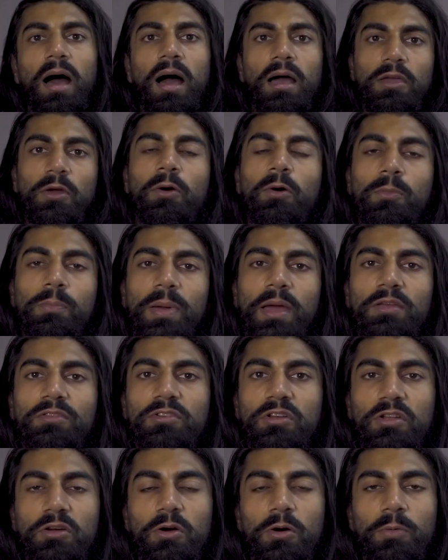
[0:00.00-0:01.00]
At your own pace,
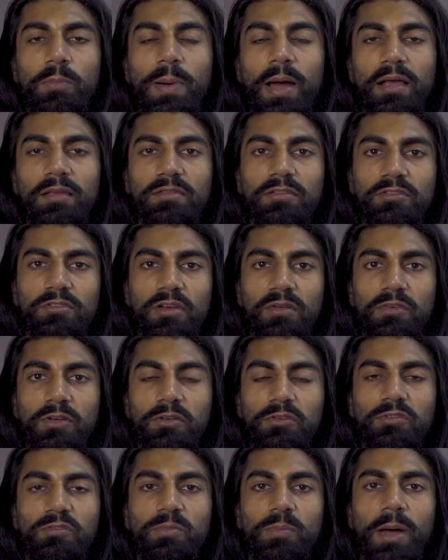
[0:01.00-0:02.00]
you're going to go past the
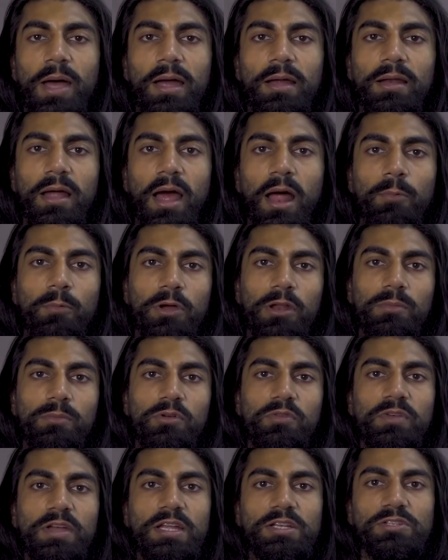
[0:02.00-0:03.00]
cervical spine and I'm going to
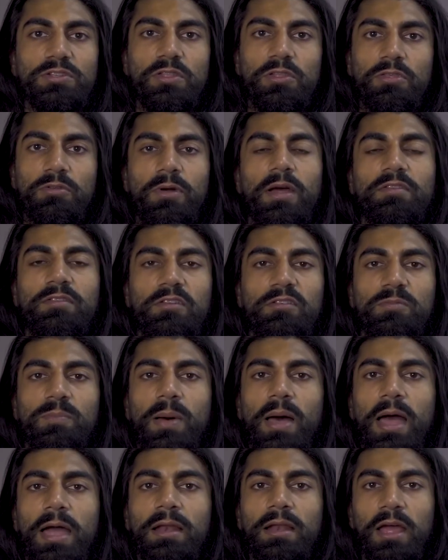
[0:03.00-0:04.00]
move into the thoracic
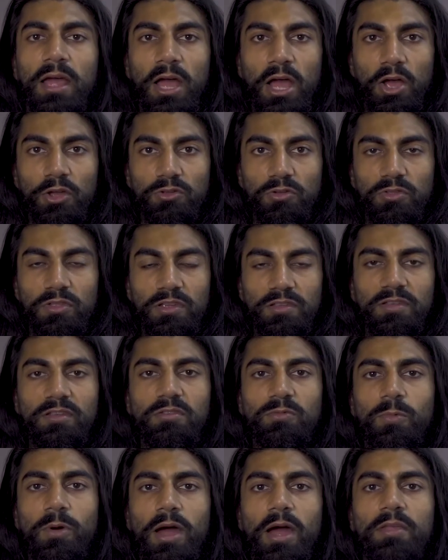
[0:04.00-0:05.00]
spine. So this
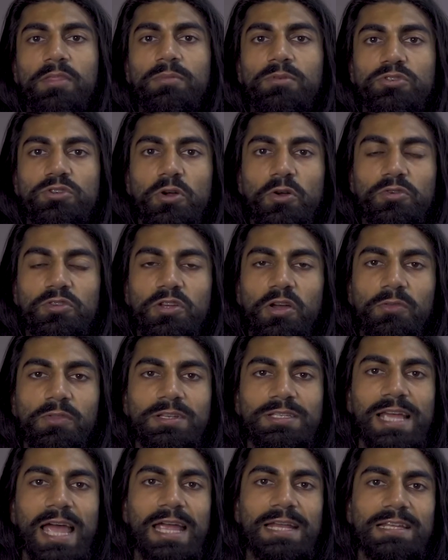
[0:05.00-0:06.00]
is where the majority of
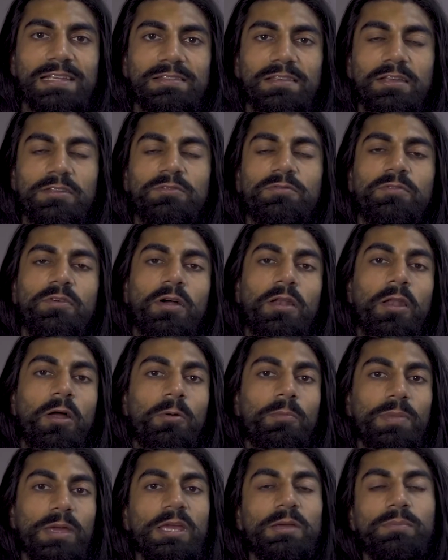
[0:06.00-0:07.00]
the tightness is for a
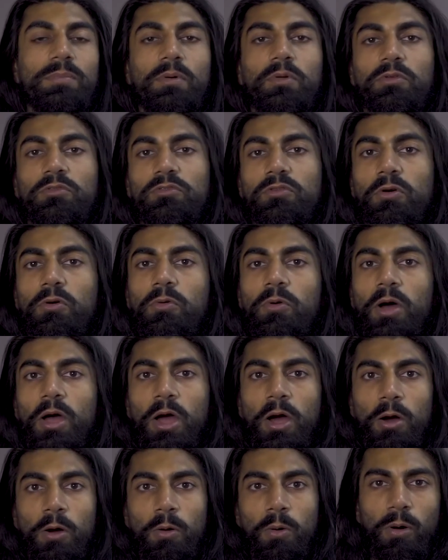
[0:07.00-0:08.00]
lot of people. So
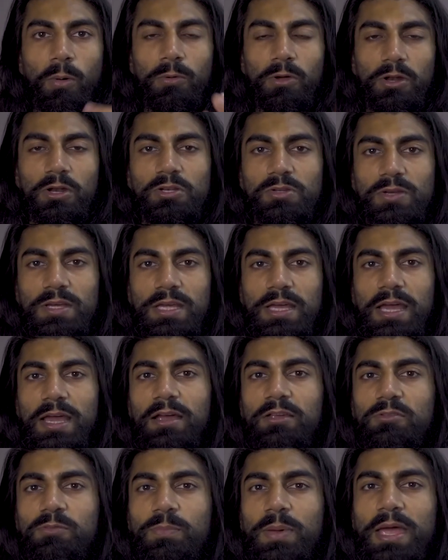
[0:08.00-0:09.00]
what we're going to do here
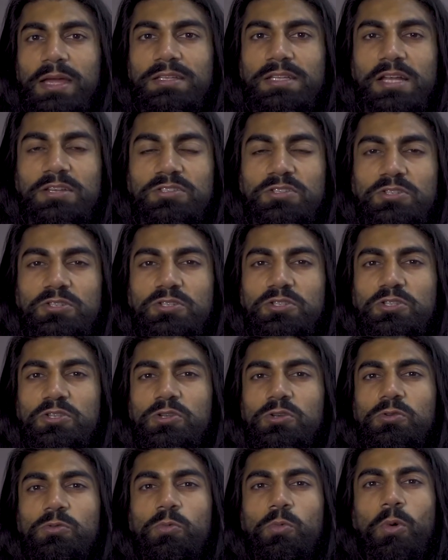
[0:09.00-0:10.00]
is pay attention
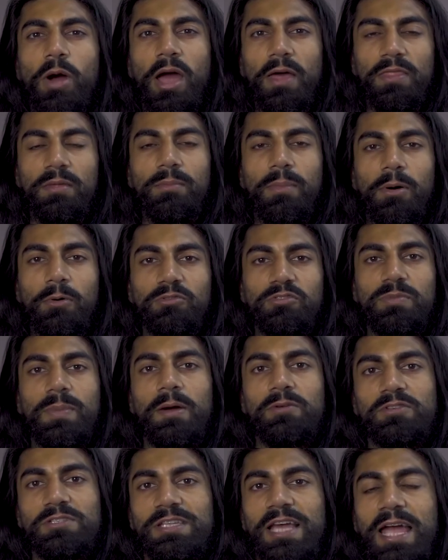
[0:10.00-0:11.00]
to where the most
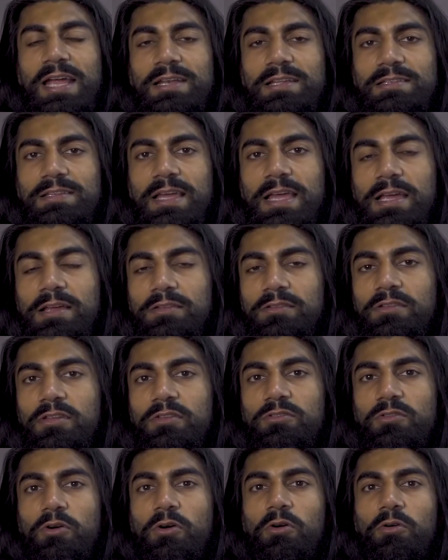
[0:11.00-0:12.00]
amount of tightness is.
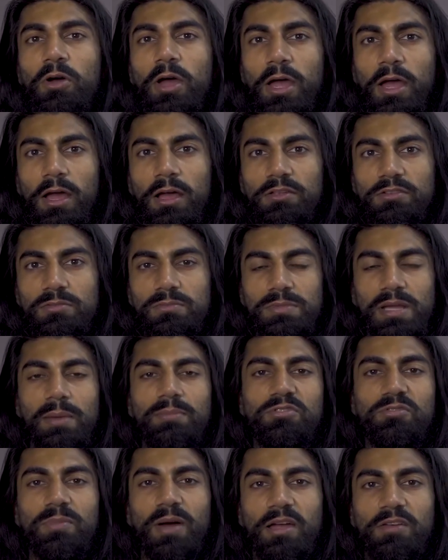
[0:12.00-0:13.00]
So
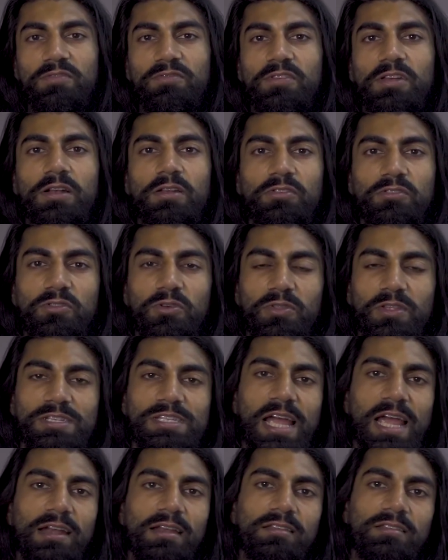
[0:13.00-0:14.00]
sometimes you might feel as though the
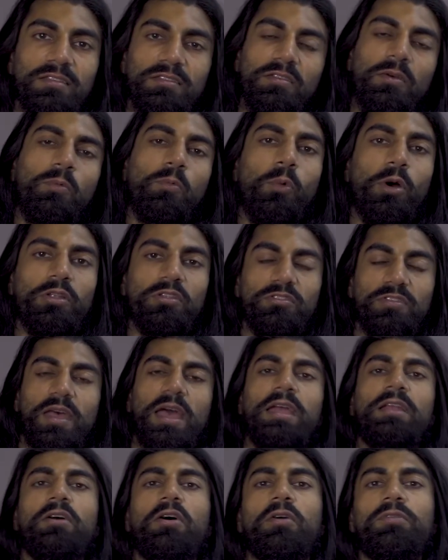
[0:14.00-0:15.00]
tightness is on one
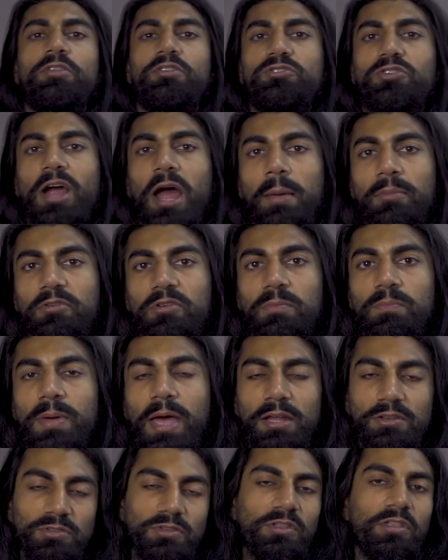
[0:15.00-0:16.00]
side of the traps
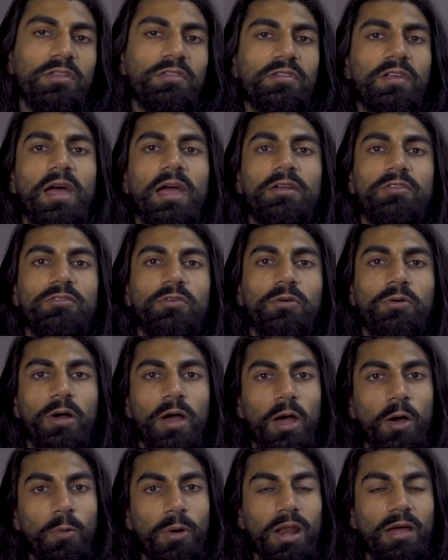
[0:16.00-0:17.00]
compared to the other side. So
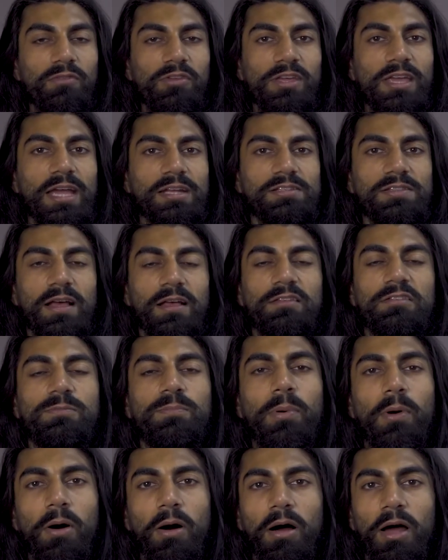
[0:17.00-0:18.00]
whenever you get to that
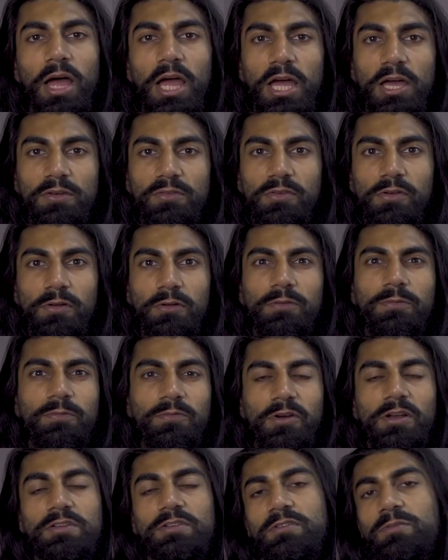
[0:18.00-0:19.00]
spot, feel
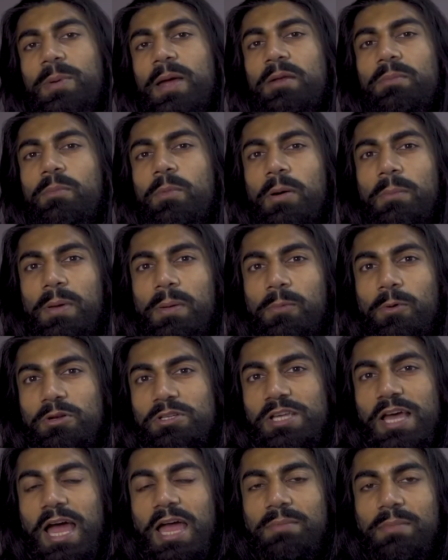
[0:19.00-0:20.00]
free to spend a bit more
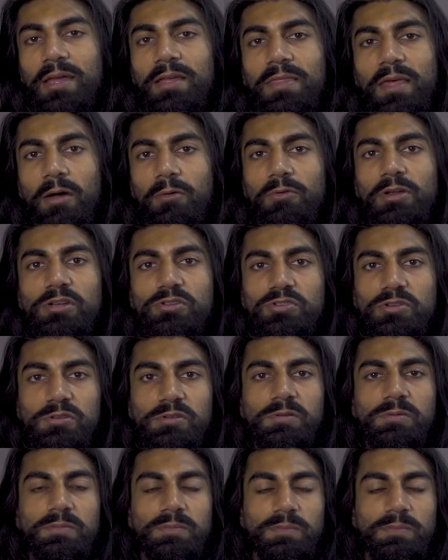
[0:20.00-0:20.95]
time in that region.